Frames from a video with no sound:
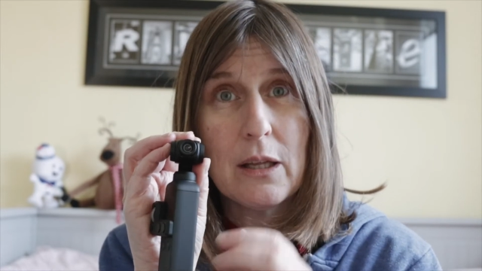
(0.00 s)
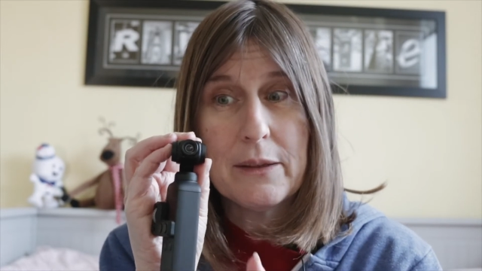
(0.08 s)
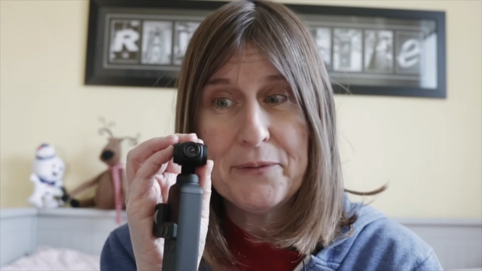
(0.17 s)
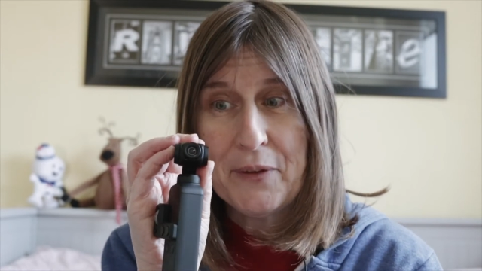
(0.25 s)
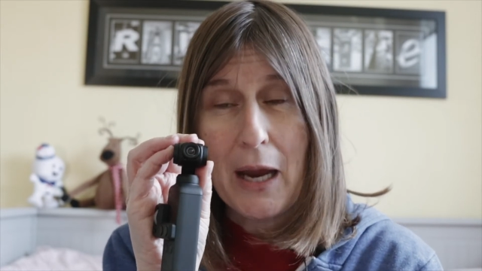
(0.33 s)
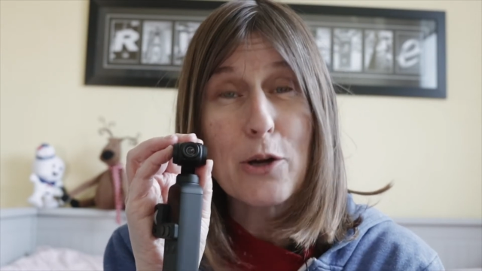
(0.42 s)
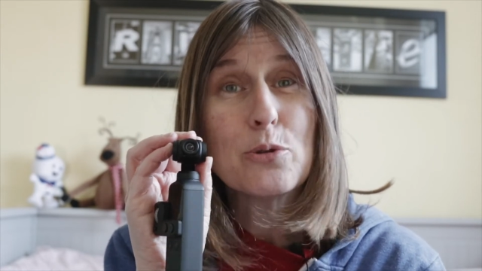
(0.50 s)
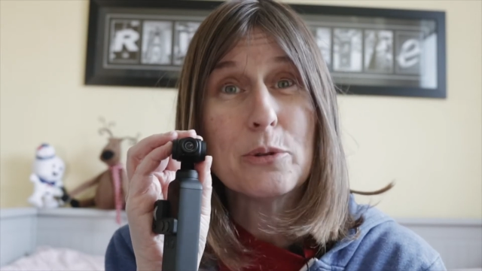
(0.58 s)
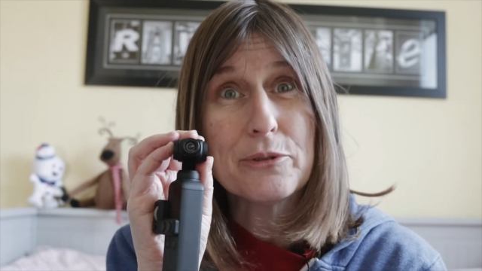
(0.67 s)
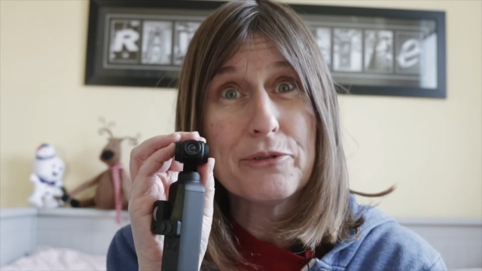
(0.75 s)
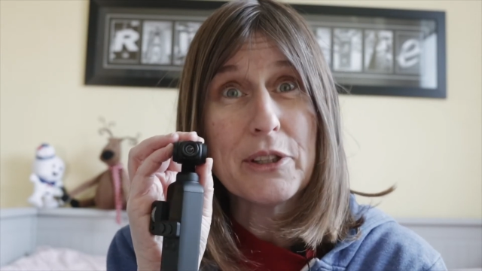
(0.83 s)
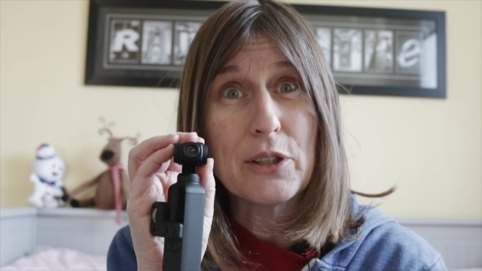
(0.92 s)
narrower
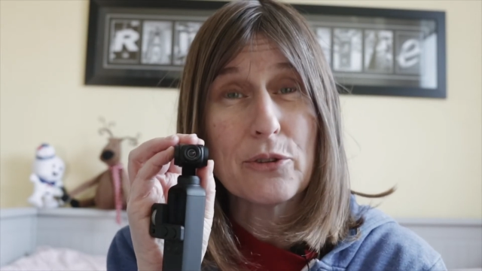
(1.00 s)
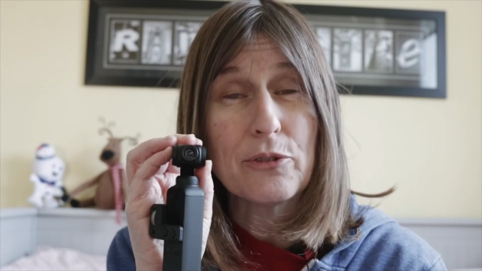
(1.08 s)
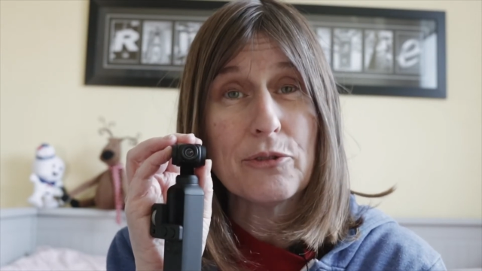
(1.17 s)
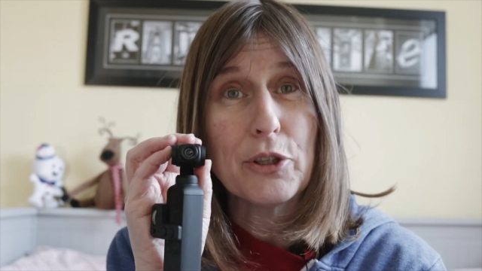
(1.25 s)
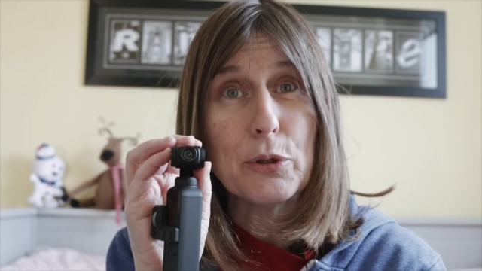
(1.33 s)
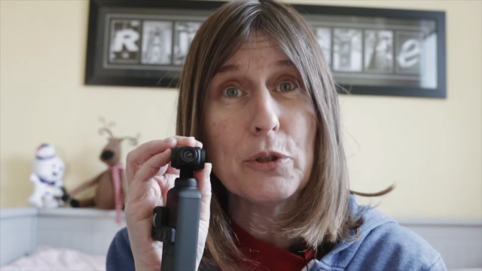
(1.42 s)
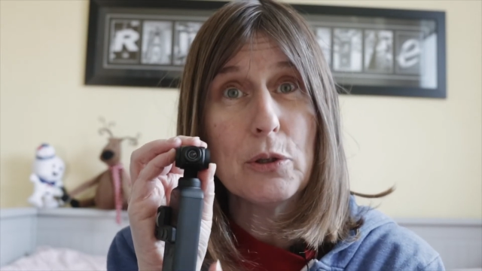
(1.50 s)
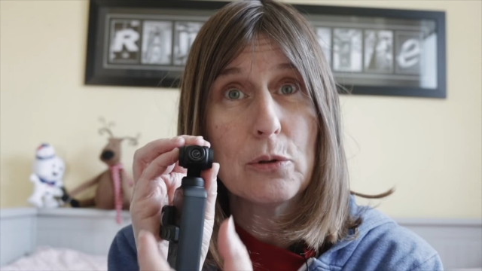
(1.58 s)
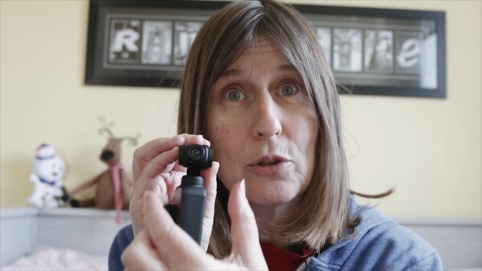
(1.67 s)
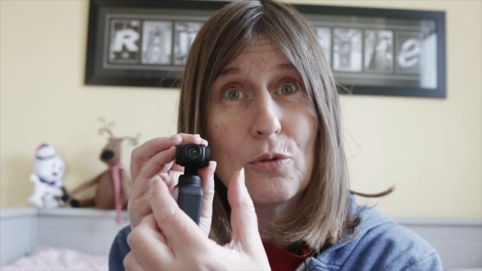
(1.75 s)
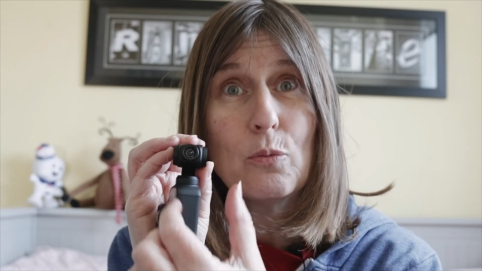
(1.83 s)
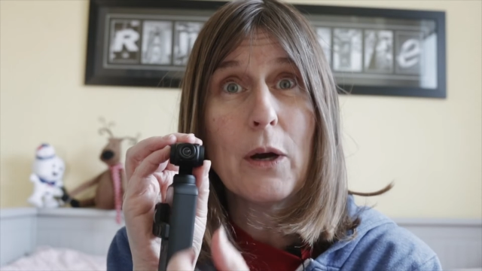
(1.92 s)
field of view, you
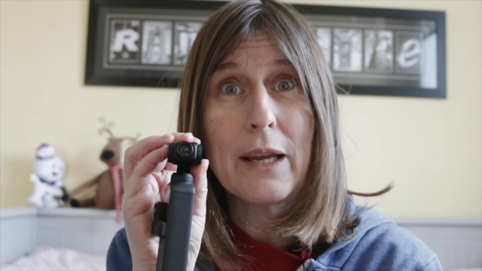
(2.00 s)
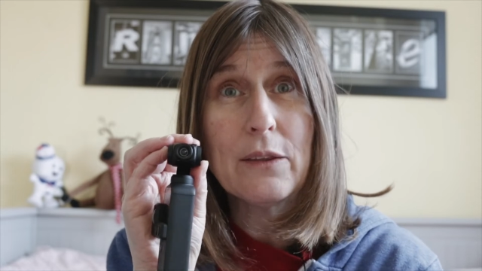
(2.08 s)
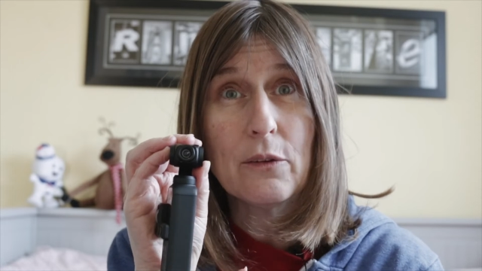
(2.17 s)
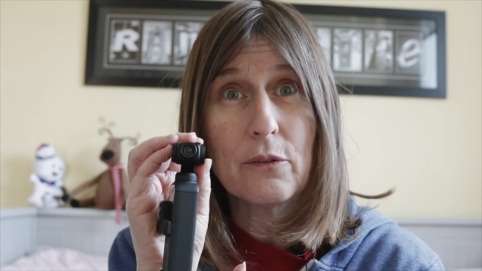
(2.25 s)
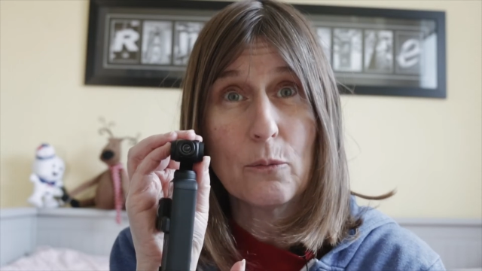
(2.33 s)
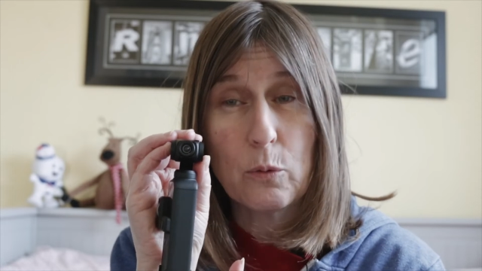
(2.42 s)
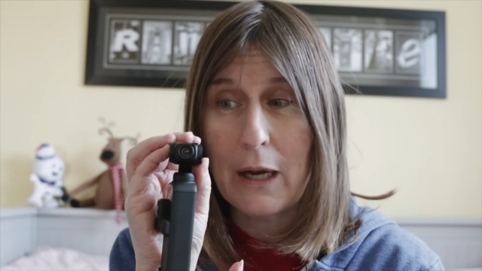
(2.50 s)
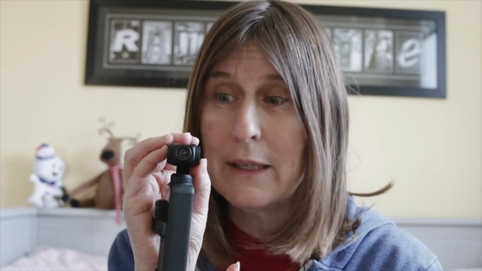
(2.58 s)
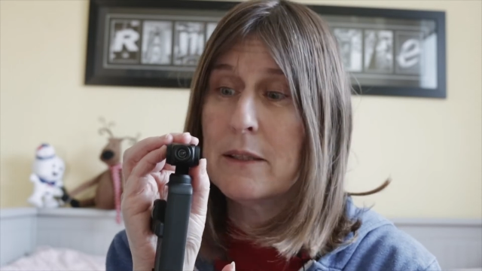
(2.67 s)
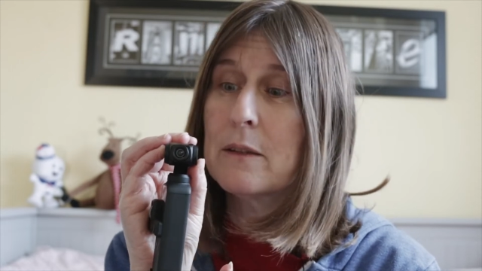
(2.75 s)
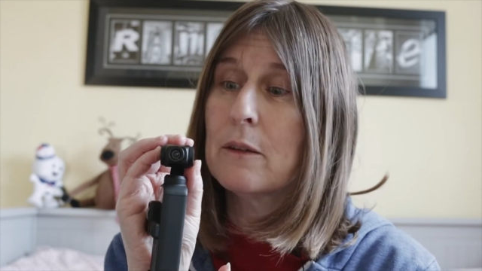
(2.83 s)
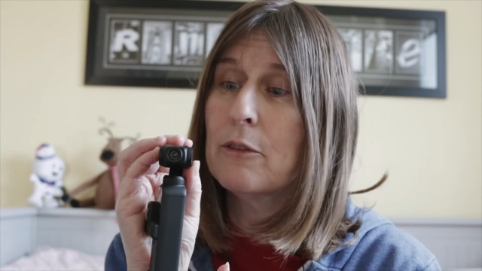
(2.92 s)
can
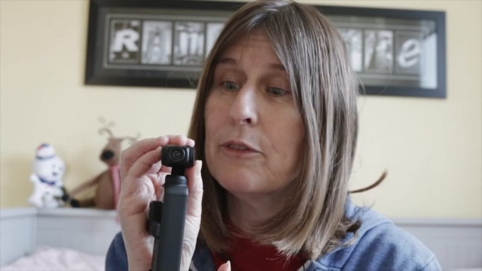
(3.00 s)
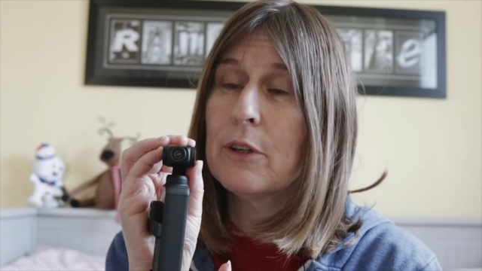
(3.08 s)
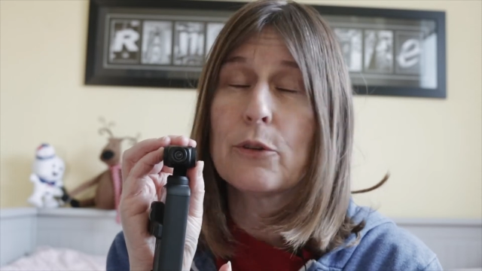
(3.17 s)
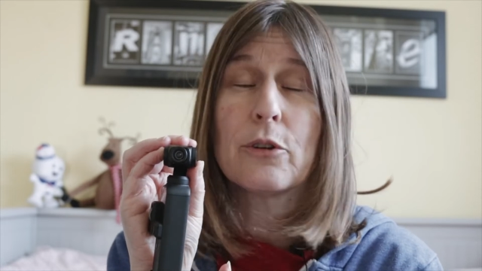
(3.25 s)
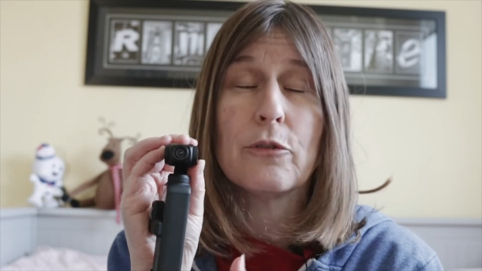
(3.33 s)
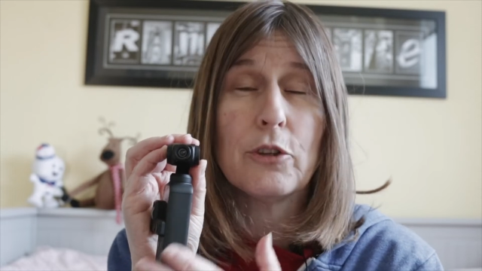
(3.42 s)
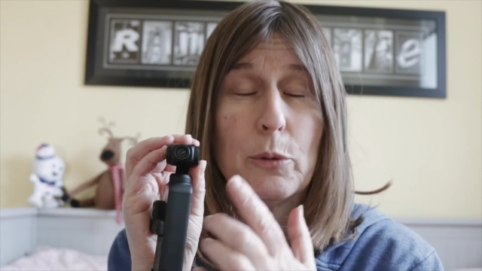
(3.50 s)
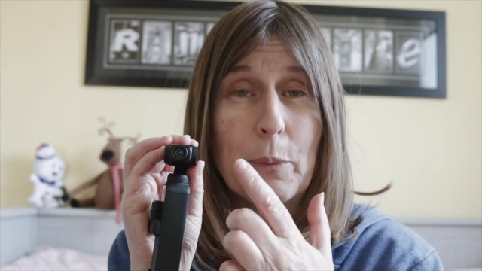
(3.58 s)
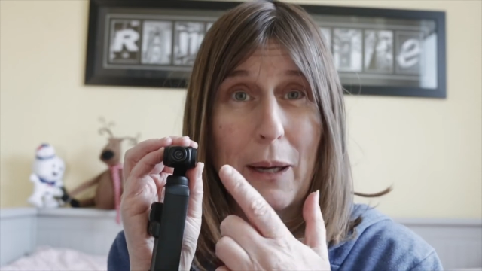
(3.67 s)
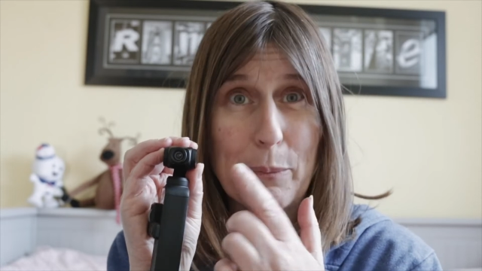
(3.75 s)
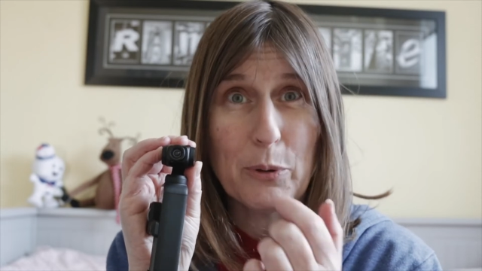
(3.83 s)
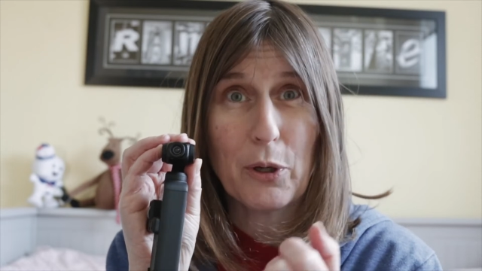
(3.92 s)
widen the field of view
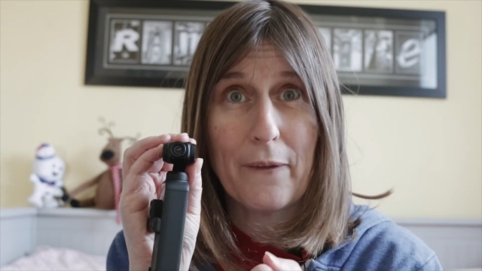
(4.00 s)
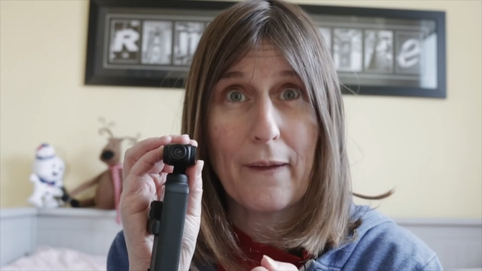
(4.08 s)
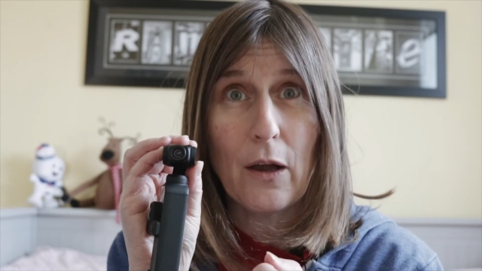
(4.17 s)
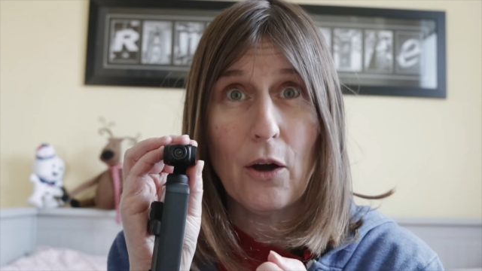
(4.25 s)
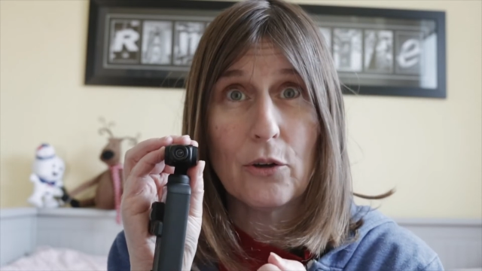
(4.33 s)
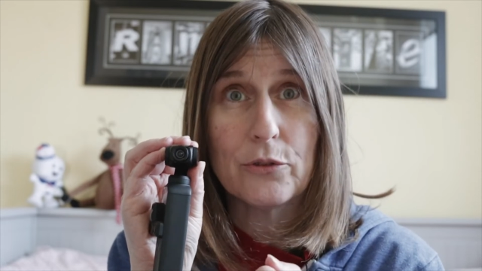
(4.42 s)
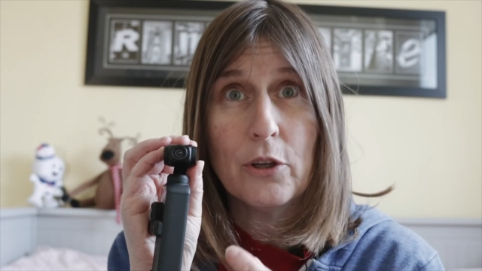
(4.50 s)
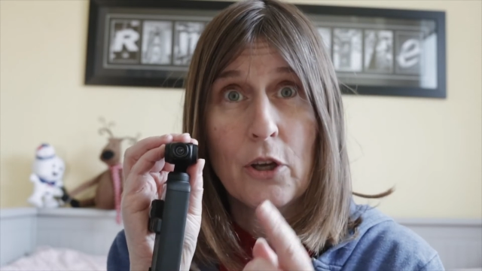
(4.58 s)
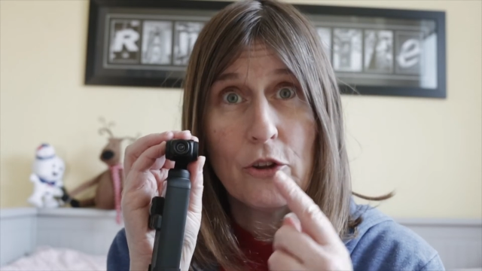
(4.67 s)
by putting that on.